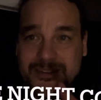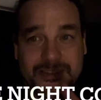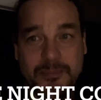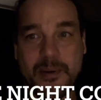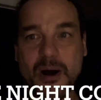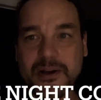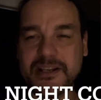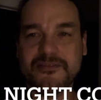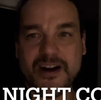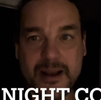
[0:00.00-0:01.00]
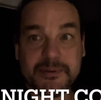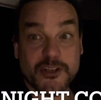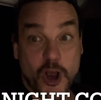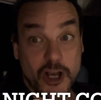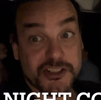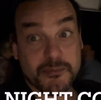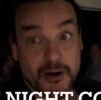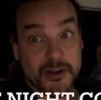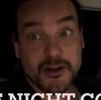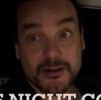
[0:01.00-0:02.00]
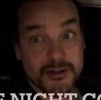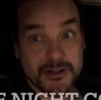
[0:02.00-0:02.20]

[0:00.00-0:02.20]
The balcony vibe is awesome out here.